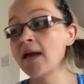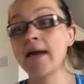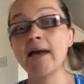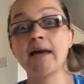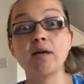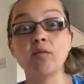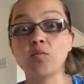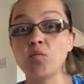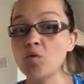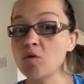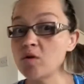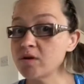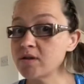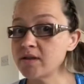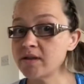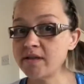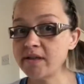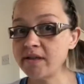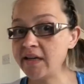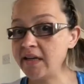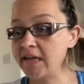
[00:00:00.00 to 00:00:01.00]
It
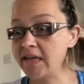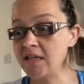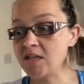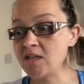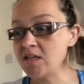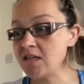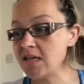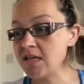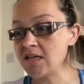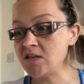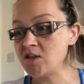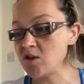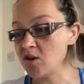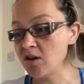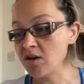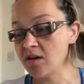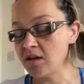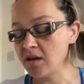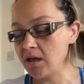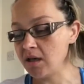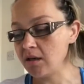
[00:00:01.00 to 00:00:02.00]
wasn't an easy
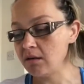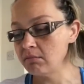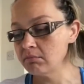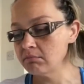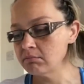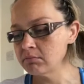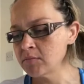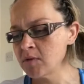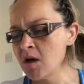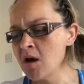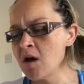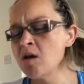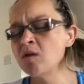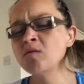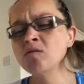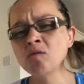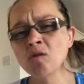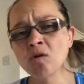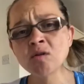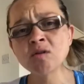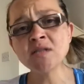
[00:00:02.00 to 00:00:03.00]
journey.
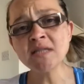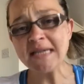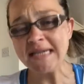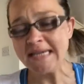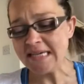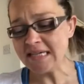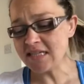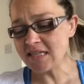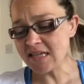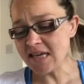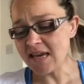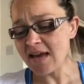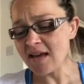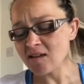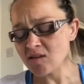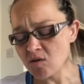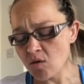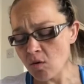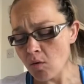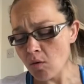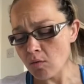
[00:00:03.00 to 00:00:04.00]
Not easy
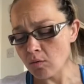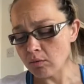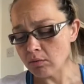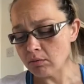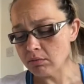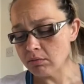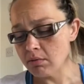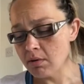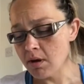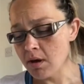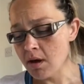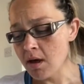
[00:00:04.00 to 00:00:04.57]
at all.